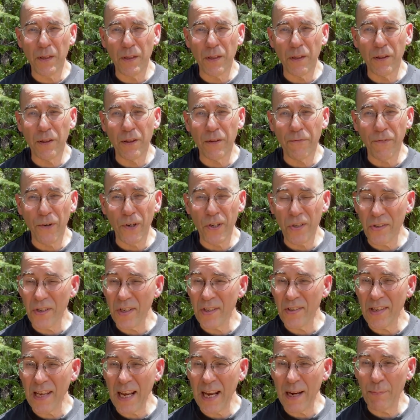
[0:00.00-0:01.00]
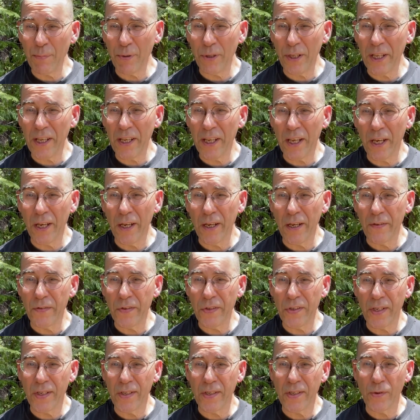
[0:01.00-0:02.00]
The first example he gives
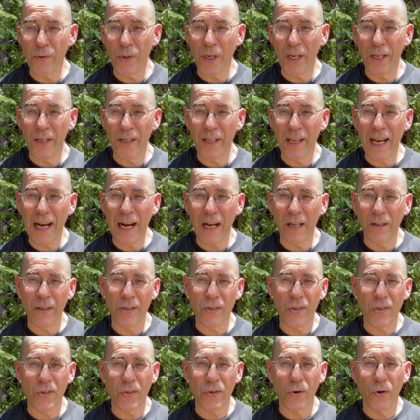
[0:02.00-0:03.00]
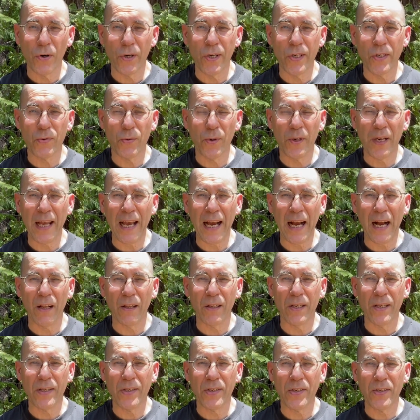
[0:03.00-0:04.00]
is in the Alice stories when
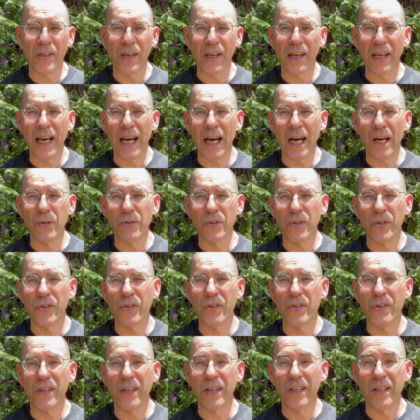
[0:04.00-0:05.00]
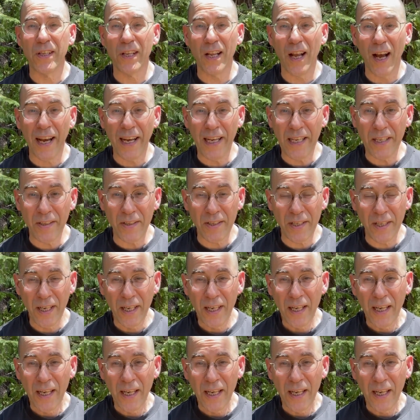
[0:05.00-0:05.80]
Alice encounters the knight